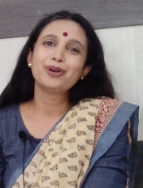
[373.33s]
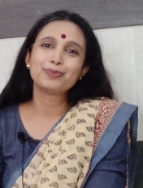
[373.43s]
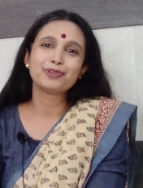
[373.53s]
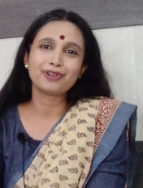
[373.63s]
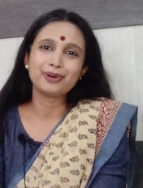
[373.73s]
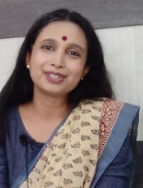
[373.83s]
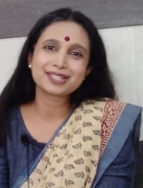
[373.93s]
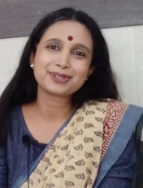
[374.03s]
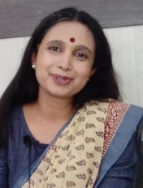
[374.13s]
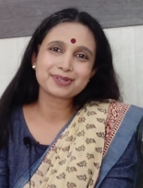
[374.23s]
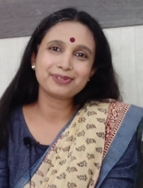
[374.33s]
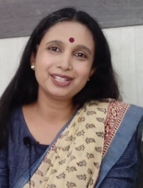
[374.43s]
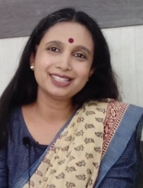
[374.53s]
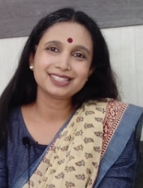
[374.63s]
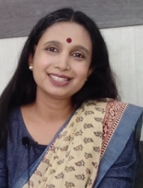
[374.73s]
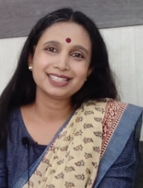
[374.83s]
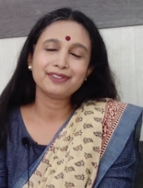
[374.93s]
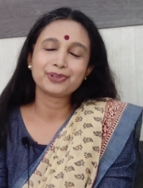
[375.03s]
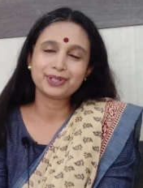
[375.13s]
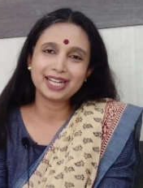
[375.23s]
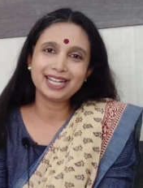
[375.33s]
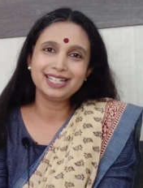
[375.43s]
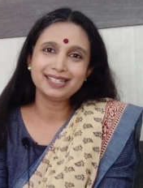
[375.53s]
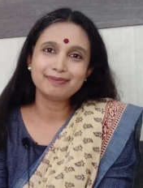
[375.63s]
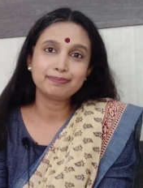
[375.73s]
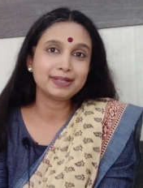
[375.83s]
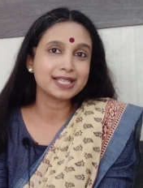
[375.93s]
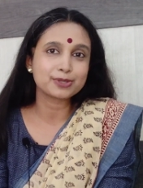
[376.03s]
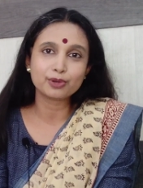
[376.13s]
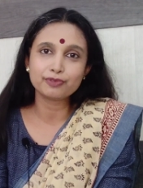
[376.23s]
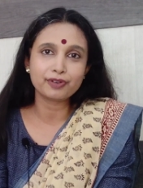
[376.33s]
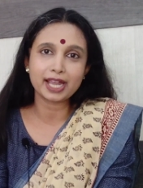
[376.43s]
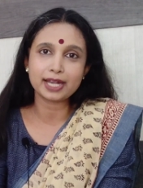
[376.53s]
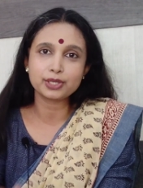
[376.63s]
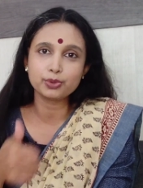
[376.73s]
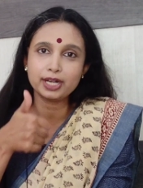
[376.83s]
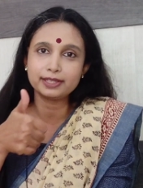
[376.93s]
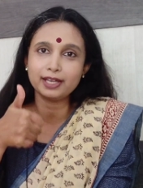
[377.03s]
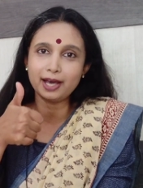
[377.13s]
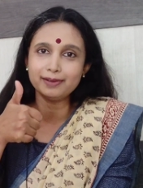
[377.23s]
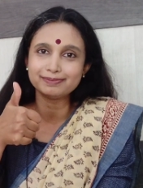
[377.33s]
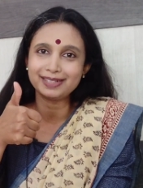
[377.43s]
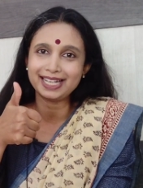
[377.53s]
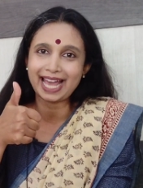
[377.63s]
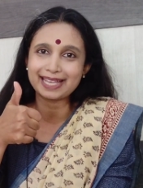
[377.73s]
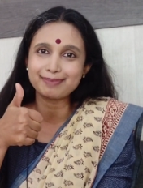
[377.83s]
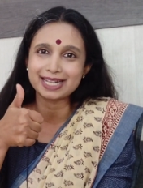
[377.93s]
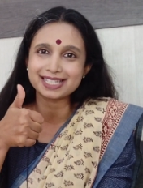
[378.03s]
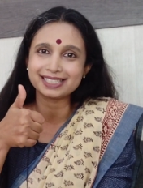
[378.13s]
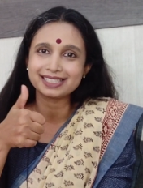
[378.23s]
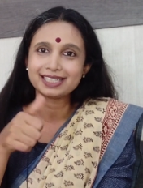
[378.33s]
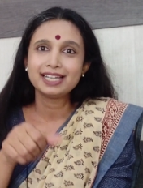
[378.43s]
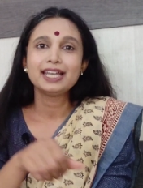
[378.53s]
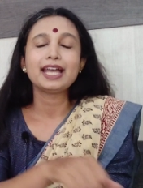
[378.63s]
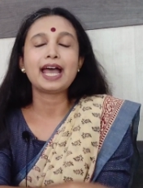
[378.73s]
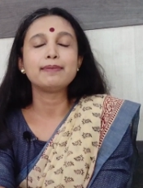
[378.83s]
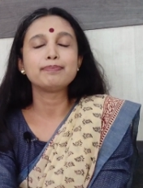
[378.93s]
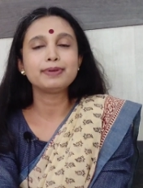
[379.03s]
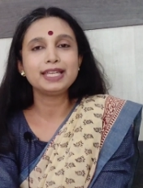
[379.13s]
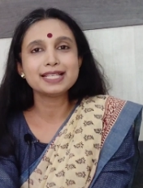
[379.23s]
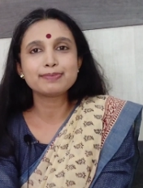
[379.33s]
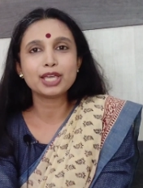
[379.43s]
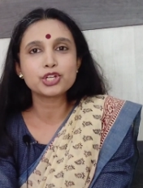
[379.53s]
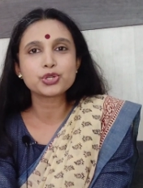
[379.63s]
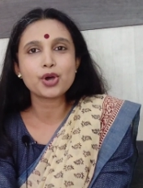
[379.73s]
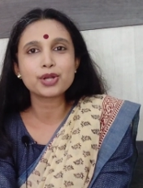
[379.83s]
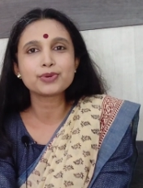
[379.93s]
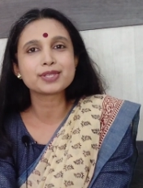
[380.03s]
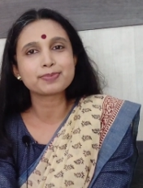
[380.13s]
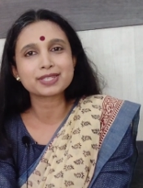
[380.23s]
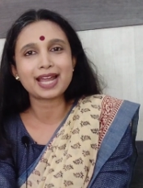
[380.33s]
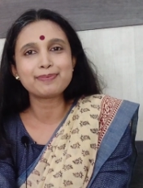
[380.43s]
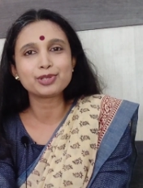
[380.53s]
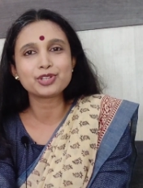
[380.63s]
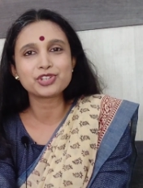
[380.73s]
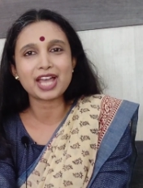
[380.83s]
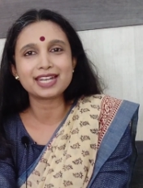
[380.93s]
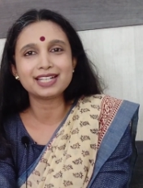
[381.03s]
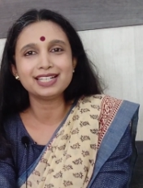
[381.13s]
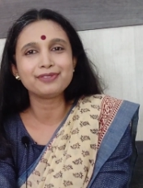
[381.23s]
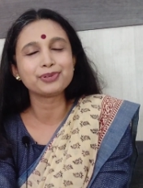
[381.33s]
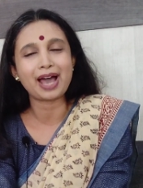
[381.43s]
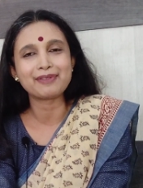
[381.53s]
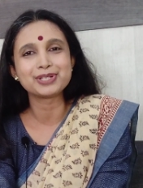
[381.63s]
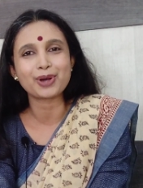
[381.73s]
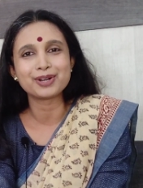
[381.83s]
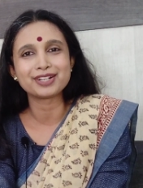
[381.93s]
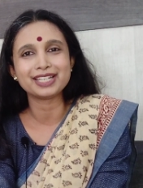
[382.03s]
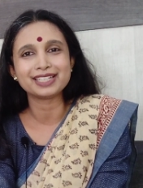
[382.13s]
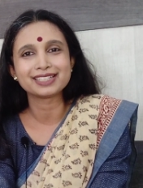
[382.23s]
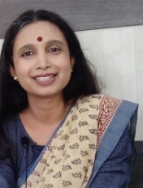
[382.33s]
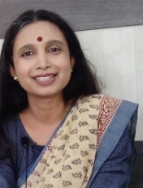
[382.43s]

Hope you found this useful. If you did, please don't forget to hit the like button. And please make sure you subscribe to the channel if you haven't already.